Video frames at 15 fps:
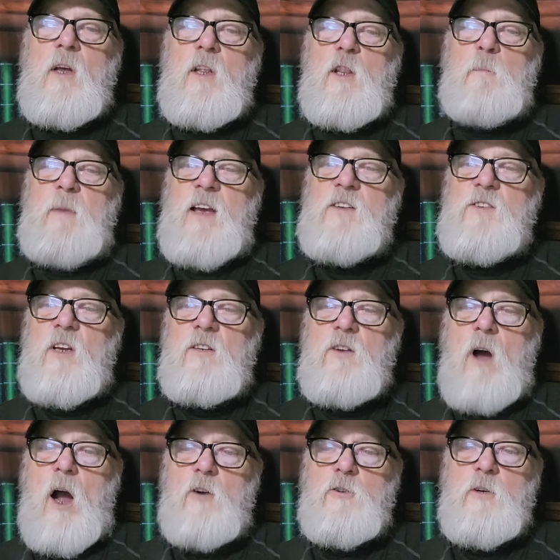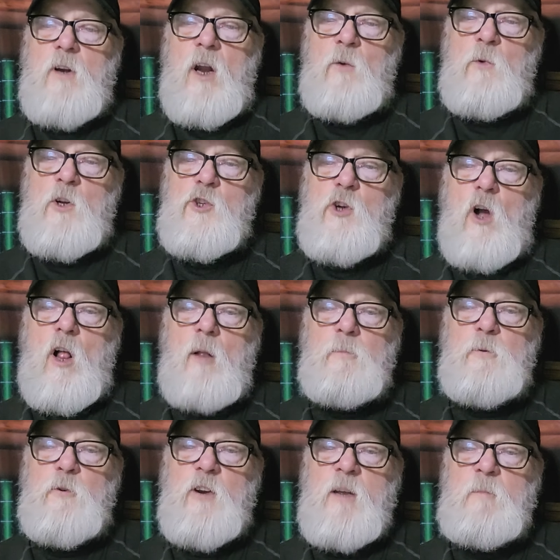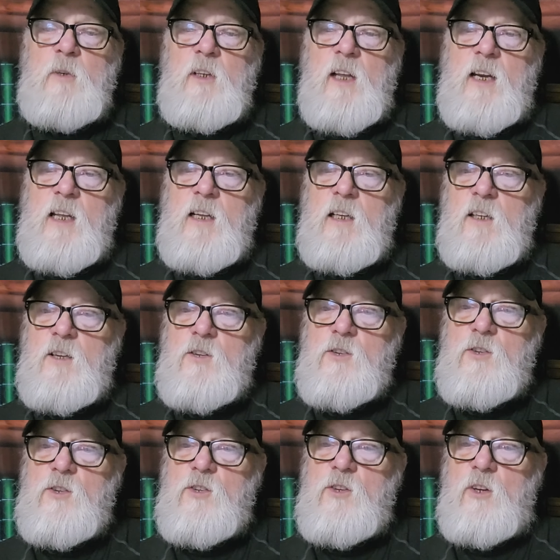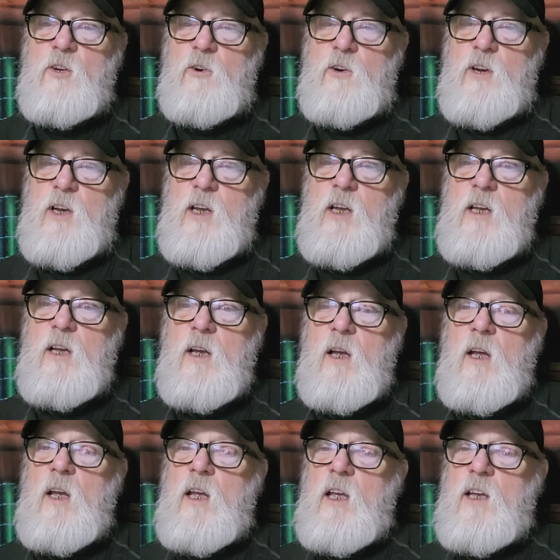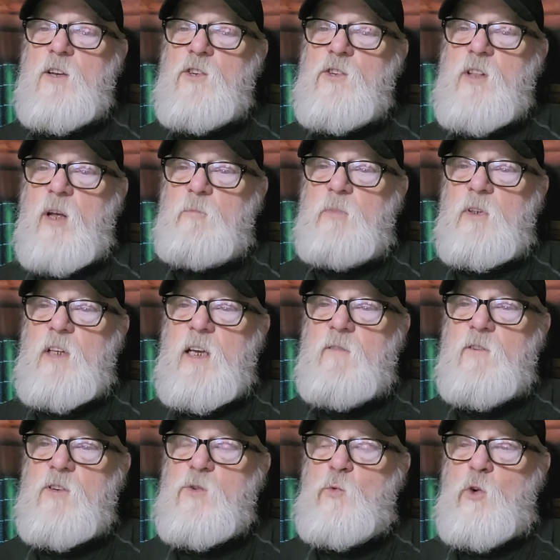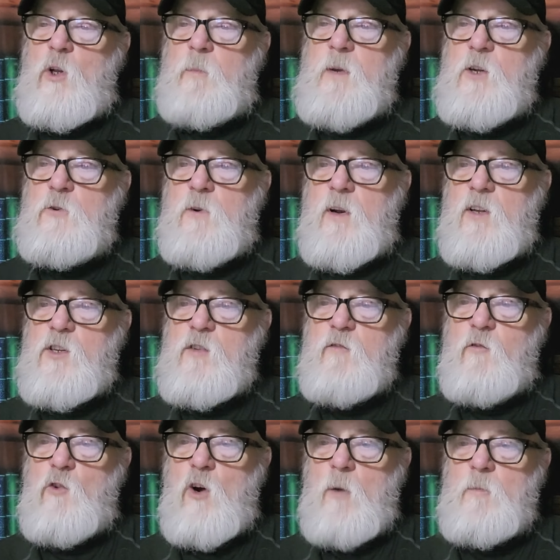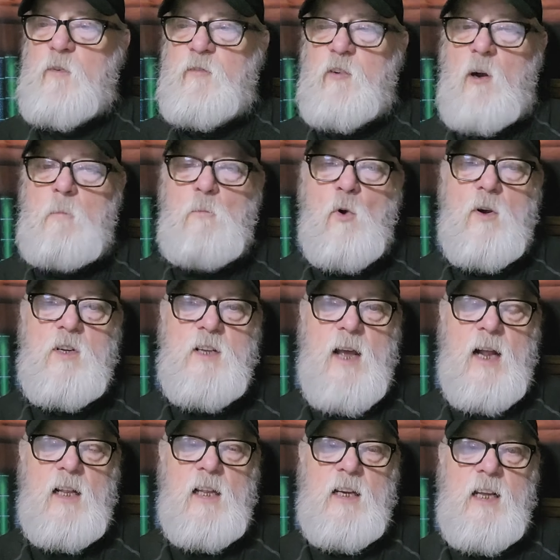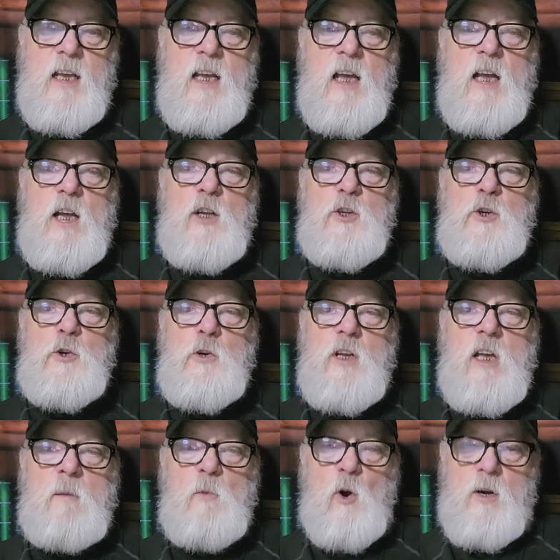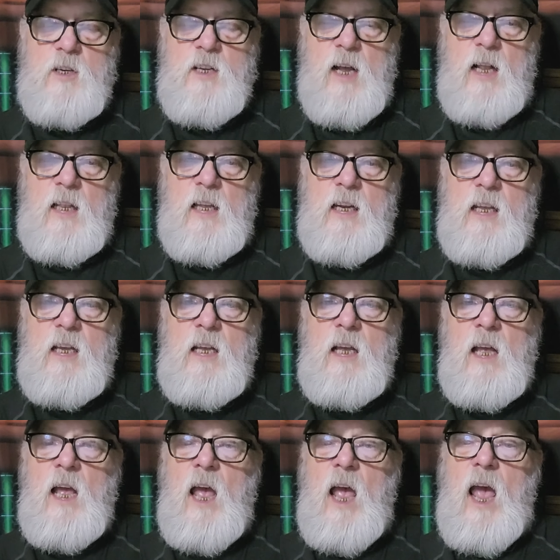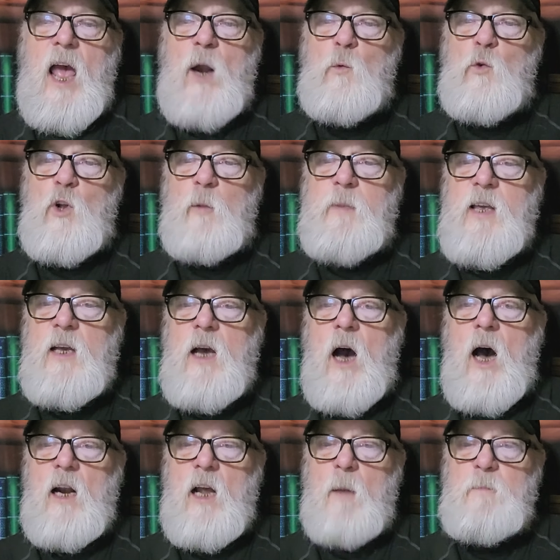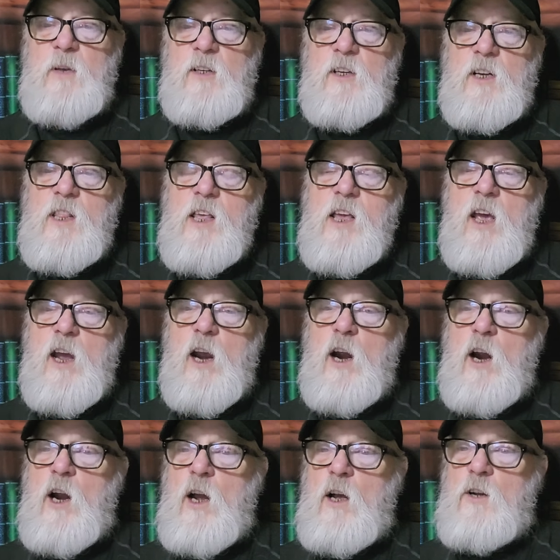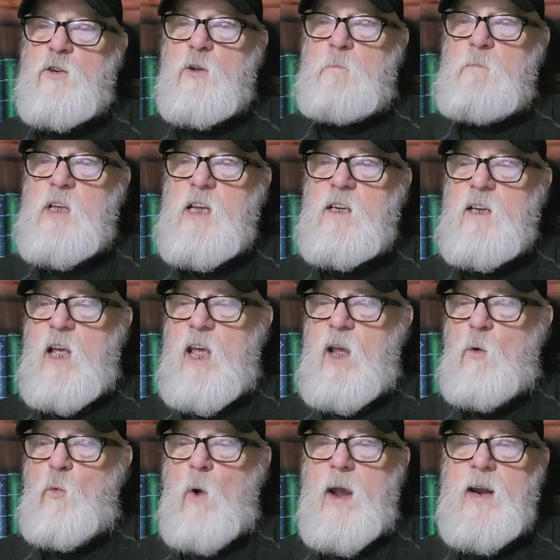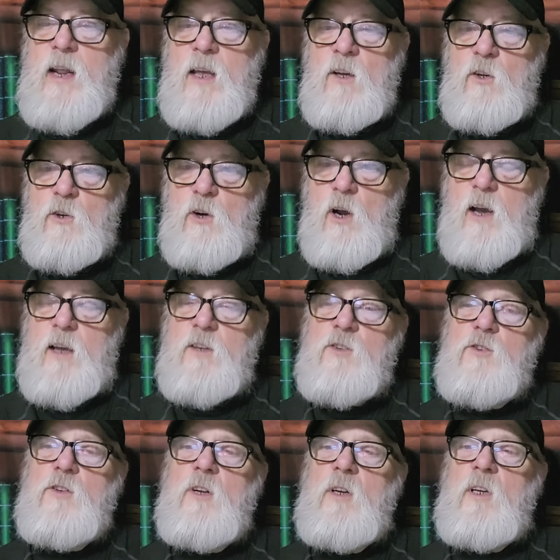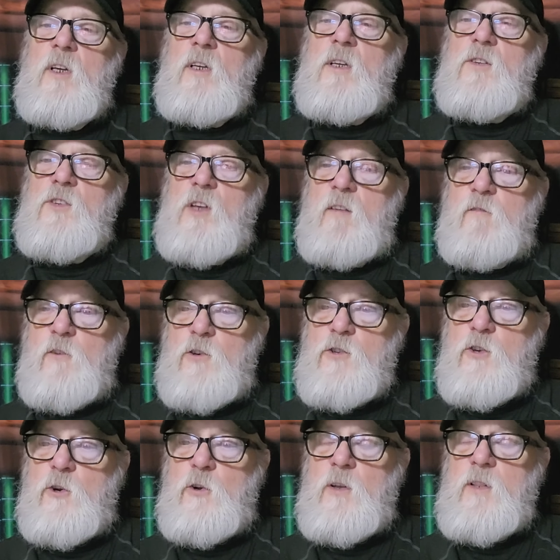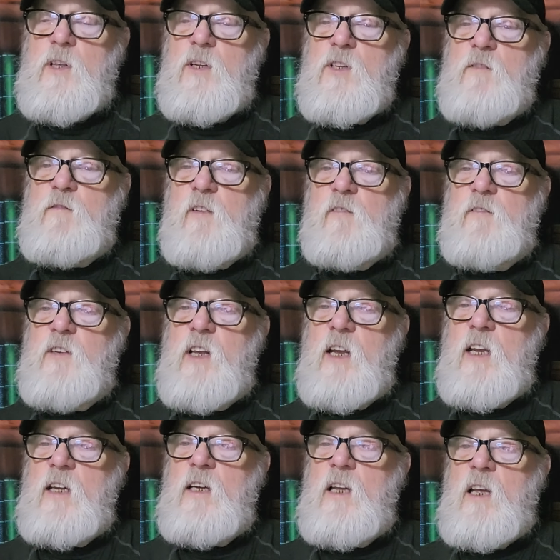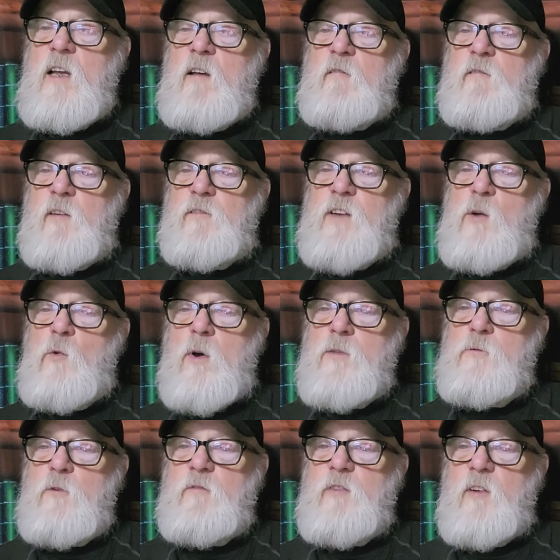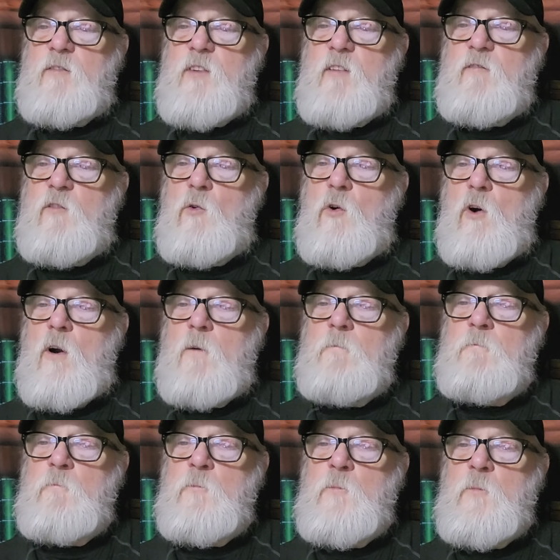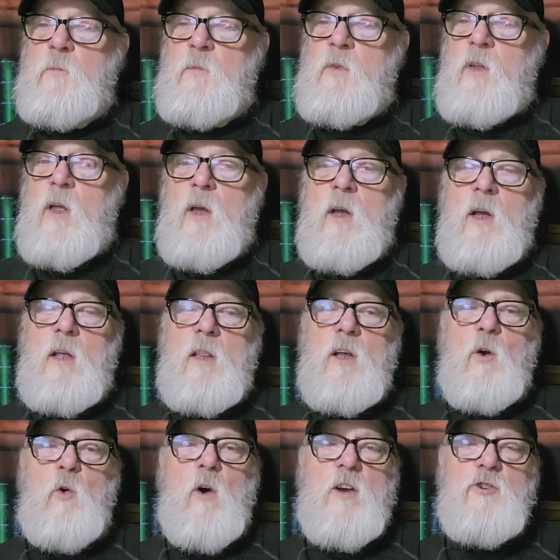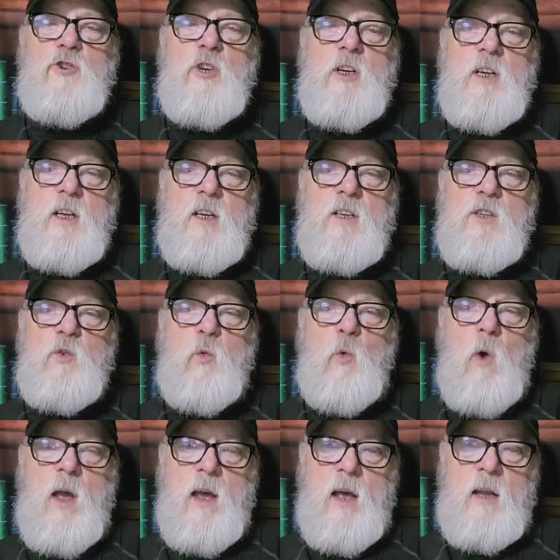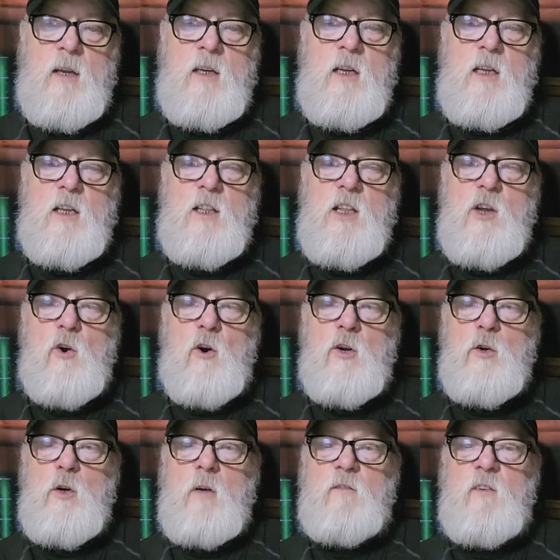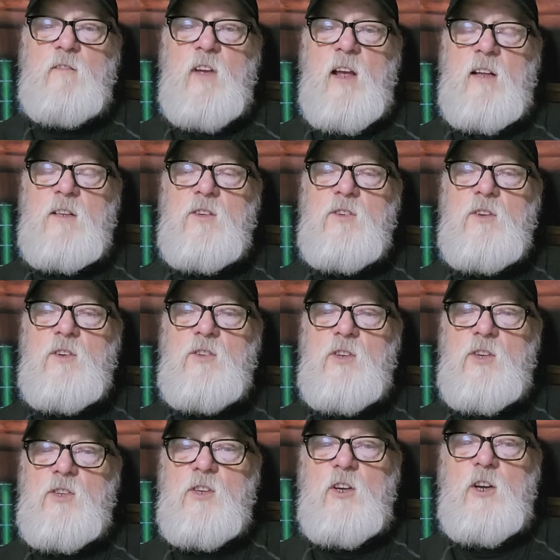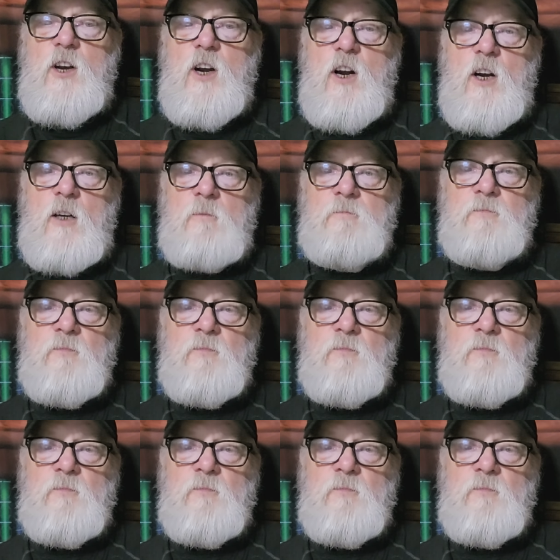The basic doctrine on which all premillennialists agree is that believers will be transformed from mortality to immortality and will be caught up into the air to meet a waiting Christ. See 1 Corinthians 15, 51-54. The question is, when in the order of events does this occur?